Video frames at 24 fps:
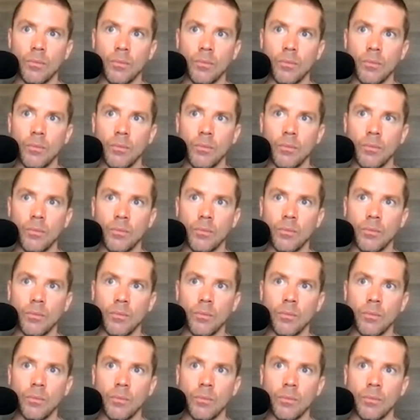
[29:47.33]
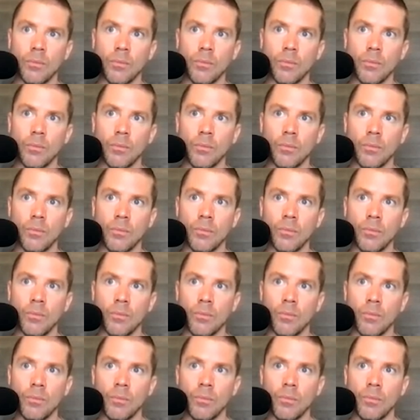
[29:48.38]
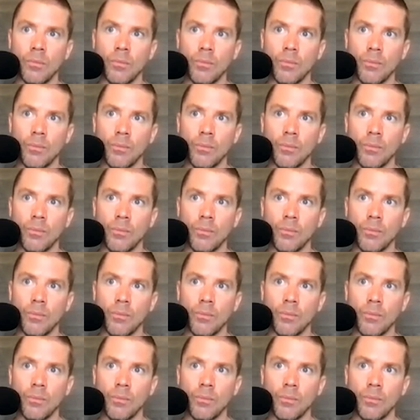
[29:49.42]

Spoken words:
The person shown says nothing.